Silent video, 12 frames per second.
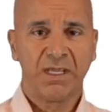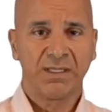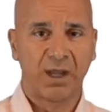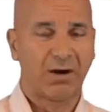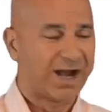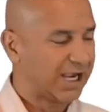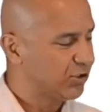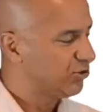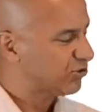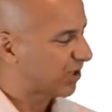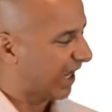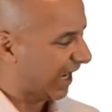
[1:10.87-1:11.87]
Now, I use
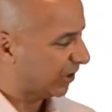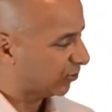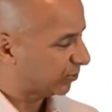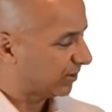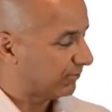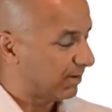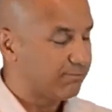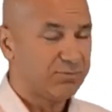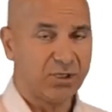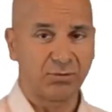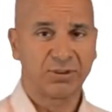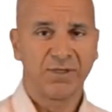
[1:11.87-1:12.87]
the acronym
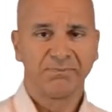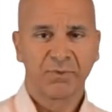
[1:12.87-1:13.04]
MUTE